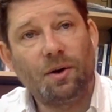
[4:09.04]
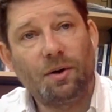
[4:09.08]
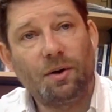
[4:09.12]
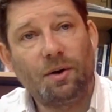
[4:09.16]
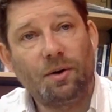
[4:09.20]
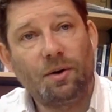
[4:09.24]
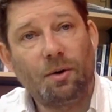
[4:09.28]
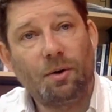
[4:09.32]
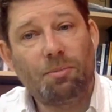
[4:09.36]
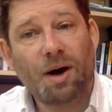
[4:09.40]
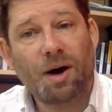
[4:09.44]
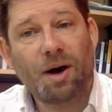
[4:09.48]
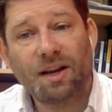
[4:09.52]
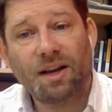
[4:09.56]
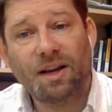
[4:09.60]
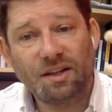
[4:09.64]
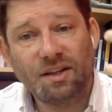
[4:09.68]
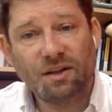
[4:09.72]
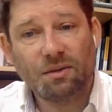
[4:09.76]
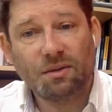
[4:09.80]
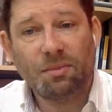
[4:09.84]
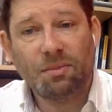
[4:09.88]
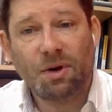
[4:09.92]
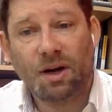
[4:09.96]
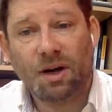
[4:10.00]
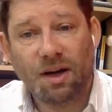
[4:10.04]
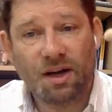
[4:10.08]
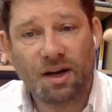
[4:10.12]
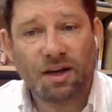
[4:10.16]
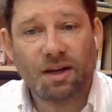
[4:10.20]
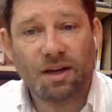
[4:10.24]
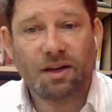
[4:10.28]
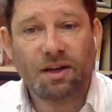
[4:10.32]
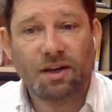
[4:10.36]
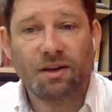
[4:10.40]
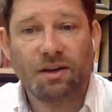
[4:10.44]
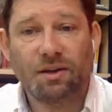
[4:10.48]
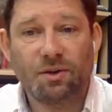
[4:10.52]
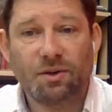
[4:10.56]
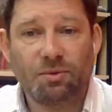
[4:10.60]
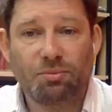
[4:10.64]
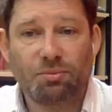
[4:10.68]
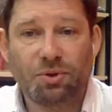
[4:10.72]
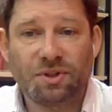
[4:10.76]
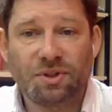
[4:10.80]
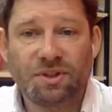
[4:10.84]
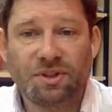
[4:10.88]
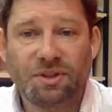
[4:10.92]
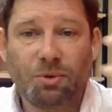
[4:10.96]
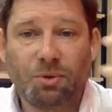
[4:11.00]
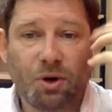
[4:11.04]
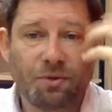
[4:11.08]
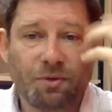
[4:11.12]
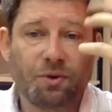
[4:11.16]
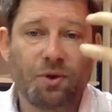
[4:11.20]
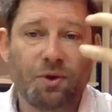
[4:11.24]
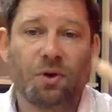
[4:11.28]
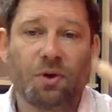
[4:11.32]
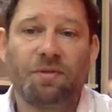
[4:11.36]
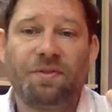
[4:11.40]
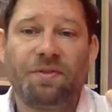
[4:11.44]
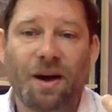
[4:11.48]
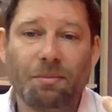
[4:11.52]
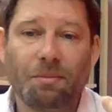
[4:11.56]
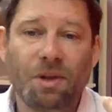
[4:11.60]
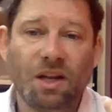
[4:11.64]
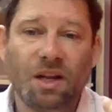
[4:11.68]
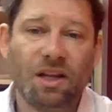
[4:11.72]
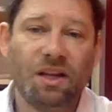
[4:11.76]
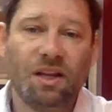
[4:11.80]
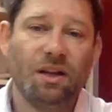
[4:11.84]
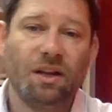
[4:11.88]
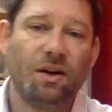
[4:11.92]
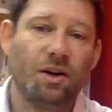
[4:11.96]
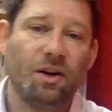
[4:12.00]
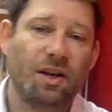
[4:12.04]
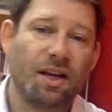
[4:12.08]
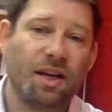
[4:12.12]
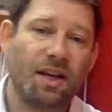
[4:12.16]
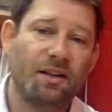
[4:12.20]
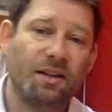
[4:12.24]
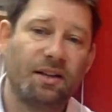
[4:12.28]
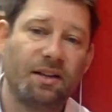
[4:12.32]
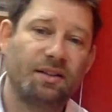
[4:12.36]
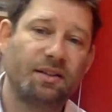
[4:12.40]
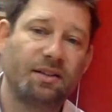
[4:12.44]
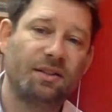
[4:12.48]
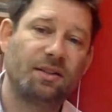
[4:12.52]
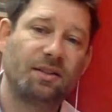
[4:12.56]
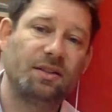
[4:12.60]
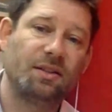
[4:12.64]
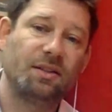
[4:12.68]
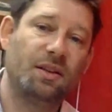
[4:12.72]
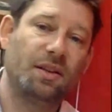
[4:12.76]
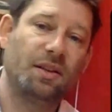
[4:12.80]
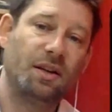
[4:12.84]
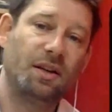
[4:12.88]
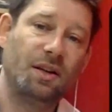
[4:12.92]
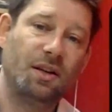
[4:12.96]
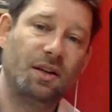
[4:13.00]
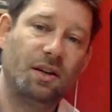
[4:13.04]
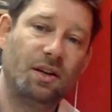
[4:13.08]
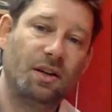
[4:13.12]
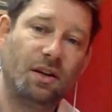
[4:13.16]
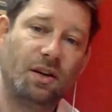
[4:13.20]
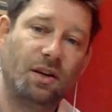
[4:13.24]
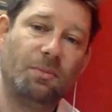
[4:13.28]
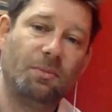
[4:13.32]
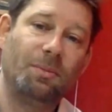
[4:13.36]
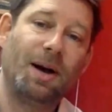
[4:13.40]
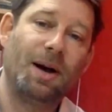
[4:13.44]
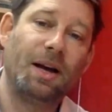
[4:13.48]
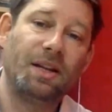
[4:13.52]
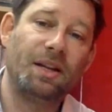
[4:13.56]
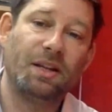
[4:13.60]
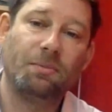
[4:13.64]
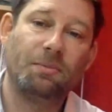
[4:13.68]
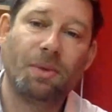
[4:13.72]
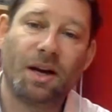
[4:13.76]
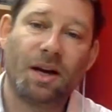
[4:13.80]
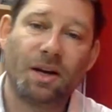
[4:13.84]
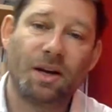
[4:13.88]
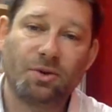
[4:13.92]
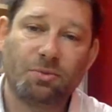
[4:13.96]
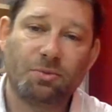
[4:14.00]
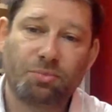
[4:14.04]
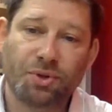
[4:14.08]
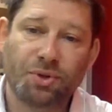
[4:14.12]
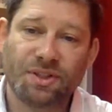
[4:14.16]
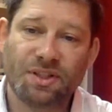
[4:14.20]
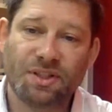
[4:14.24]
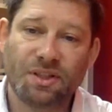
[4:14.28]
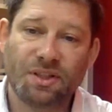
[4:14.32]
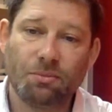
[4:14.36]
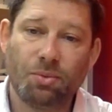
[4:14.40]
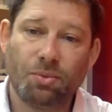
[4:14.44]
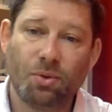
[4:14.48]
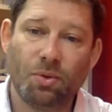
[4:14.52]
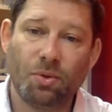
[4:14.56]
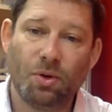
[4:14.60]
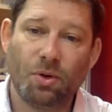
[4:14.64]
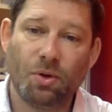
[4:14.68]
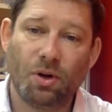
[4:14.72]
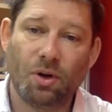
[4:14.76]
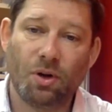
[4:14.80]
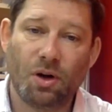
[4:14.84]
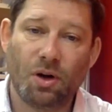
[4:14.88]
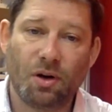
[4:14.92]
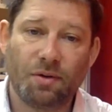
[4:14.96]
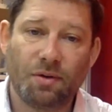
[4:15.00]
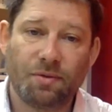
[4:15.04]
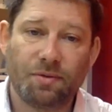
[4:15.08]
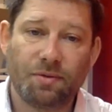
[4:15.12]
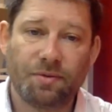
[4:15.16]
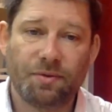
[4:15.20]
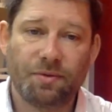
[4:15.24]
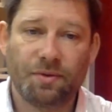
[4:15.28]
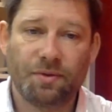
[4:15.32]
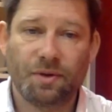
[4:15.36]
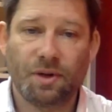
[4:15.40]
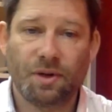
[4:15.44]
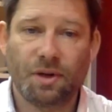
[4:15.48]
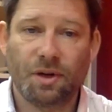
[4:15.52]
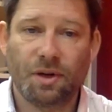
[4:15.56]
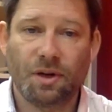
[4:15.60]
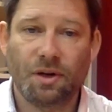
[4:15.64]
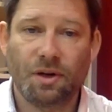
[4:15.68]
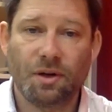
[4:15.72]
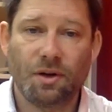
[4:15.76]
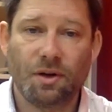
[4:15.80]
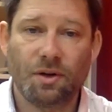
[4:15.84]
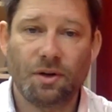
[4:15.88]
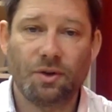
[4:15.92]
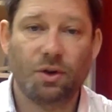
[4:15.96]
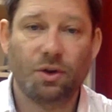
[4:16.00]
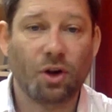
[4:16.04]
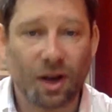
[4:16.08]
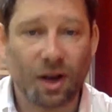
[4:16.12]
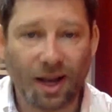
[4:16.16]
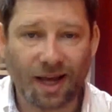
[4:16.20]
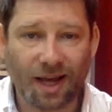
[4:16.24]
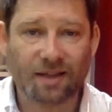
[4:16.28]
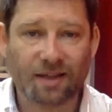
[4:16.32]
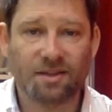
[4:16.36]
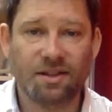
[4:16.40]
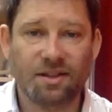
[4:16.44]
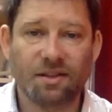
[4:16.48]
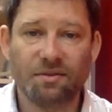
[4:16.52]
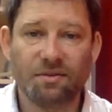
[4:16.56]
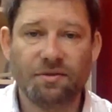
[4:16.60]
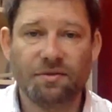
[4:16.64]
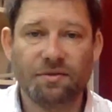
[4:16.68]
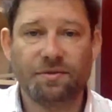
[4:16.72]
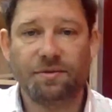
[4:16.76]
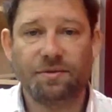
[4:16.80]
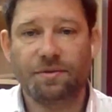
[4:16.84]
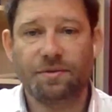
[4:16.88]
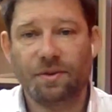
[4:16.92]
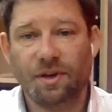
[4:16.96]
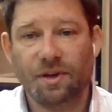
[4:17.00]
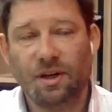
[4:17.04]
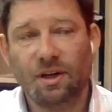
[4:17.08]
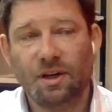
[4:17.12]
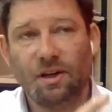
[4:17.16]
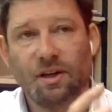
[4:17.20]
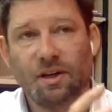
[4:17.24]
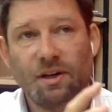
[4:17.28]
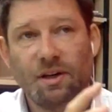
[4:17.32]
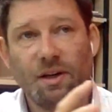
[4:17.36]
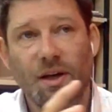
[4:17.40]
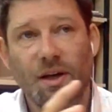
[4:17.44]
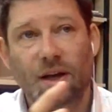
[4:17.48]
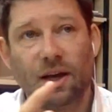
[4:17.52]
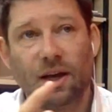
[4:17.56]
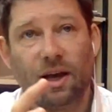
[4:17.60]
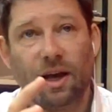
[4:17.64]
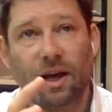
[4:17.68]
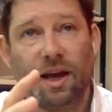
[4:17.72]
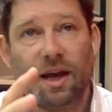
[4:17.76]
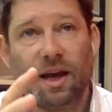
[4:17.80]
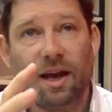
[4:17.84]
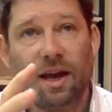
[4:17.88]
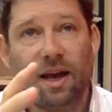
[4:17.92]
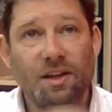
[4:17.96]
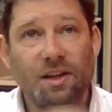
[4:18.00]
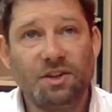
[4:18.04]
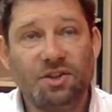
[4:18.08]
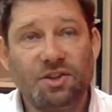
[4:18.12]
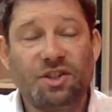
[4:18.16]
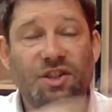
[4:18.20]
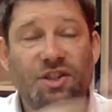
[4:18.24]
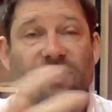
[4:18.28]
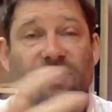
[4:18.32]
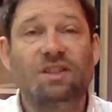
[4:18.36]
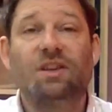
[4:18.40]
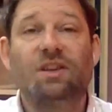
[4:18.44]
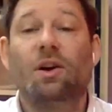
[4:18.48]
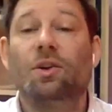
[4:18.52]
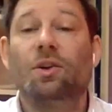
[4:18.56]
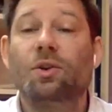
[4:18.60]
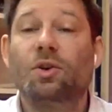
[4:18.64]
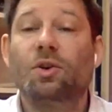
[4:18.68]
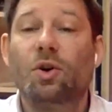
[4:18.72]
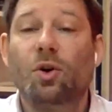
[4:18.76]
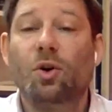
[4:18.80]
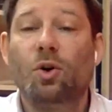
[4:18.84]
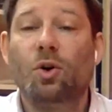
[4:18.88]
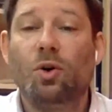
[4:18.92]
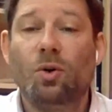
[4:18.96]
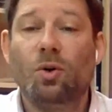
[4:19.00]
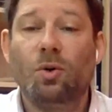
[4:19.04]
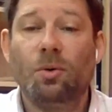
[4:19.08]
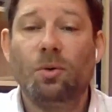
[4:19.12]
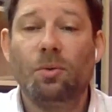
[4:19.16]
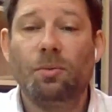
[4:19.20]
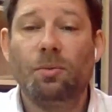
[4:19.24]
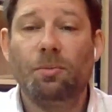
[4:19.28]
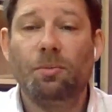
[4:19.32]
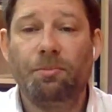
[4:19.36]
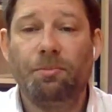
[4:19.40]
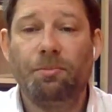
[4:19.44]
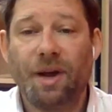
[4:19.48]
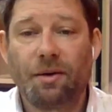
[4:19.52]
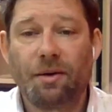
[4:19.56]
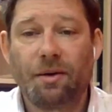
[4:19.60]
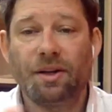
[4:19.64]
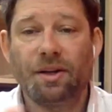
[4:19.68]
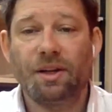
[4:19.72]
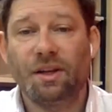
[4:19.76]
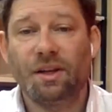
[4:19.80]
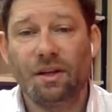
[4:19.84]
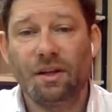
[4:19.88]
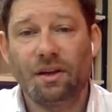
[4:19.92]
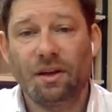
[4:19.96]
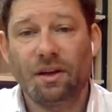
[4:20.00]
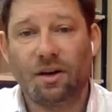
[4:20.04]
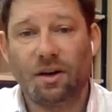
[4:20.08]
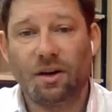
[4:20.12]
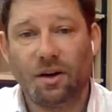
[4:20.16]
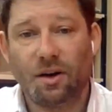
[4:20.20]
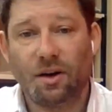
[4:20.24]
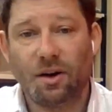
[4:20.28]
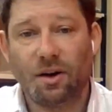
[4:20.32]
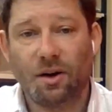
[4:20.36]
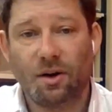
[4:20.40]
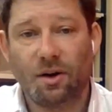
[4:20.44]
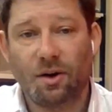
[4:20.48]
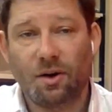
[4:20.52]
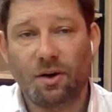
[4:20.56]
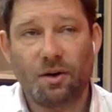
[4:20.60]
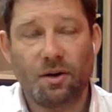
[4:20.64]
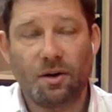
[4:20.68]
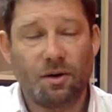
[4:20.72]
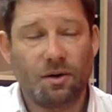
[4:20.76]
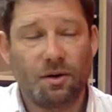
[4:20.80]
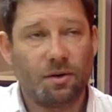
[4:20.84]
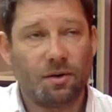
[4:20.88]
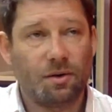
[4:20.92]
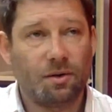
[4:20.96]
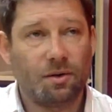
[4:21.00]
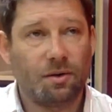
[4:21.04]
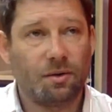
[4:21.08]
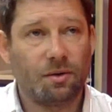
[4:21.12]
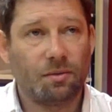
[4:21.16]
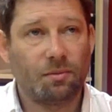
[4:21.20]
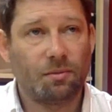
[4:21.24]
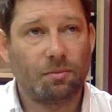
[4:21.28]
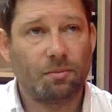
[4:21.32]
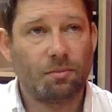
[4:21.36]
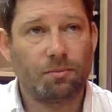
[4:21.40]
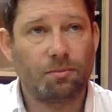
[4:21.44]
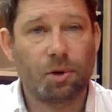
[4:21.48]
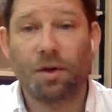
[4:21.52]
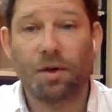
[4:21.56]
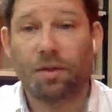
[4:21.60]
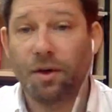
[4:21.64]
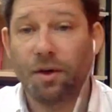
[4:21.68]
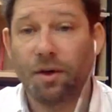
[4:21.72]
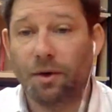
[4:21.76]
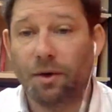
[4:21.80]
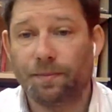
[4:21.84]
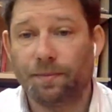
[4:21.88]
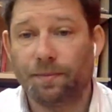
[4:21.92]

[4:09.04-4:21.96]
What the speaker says: abiding by the principle of your family against abiding by the principle of the collective. And she's going to go bury her brother.